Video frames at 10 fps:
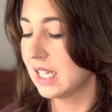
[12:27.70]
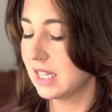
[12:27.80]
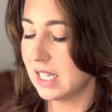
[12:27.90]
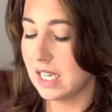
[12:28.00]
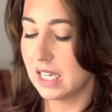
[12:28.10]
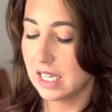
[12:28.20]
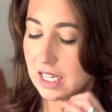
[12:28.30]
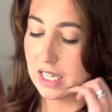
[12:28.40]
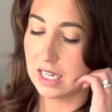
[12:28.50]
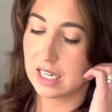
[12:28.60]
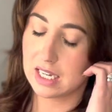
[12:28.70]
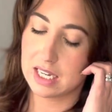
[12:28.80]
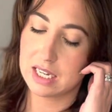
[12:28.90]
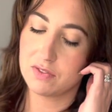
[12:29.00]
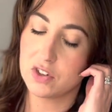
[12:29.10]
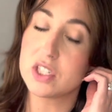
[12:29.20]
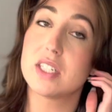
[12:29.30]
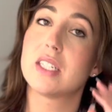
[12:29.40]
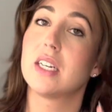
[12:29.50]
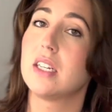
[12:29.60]
The
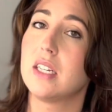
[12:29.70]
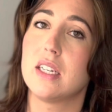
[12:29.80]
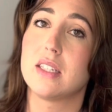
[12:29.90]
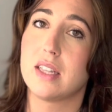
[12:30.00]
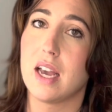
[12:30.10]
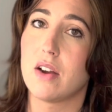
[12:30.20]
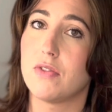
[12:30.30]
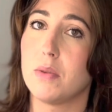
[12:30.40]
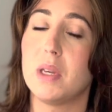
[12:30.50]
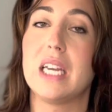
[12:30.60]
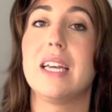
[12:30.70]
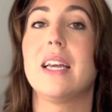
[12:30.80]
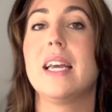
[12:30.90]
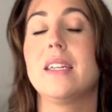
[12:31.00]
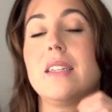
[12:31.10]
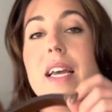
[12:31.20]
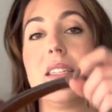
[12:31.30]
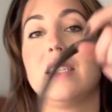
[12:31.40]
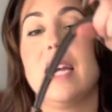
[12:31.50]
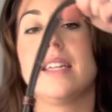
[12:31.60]
versatility is there for me. It
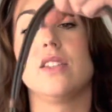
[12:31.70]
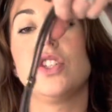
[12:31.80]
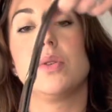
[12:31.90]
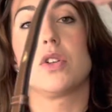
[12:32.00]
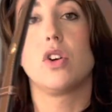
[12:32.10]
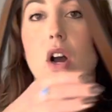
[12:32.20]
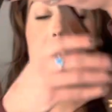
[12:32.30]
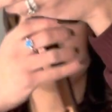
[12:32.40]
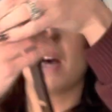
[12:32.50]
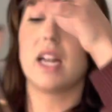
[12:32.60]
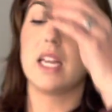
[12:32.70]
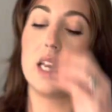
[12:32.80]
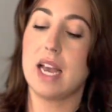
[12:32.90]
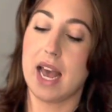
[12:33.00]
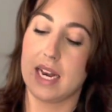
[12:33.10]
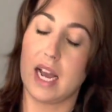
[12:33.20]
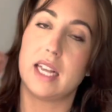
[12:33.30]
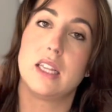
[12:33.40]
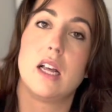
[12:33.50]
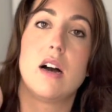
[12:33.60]
extends to a crossbody, and I
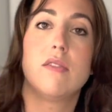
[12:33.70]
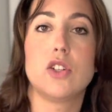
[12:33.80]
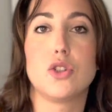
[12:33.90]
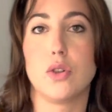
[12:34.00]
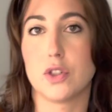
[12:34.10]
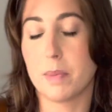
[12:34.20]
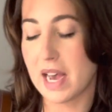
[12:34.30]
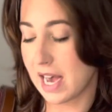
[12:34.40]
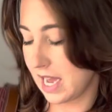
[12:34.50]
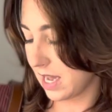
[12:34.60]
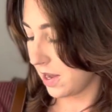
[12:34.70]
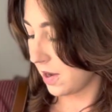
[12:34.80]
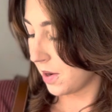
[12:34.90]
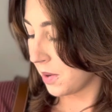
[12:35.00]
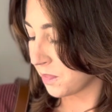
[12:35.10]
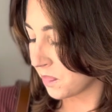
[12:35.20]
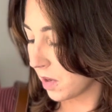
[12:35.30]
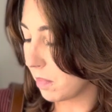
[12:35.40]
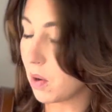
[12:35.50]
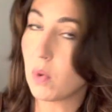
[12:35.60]
love a shoulder bag.
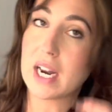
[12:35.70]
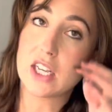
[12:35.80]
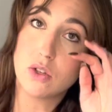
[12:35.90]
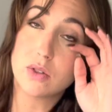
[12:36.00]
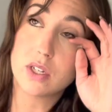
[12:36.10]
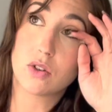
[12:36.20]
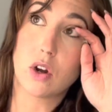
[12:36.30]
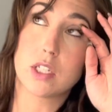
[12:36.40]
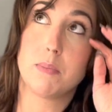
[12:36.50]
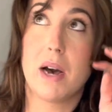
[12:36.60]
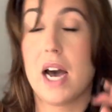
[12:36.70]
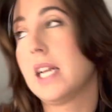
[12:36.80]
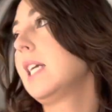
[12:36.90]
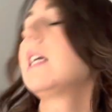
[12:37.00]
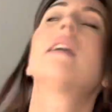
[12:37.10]
But when I use it crossbody,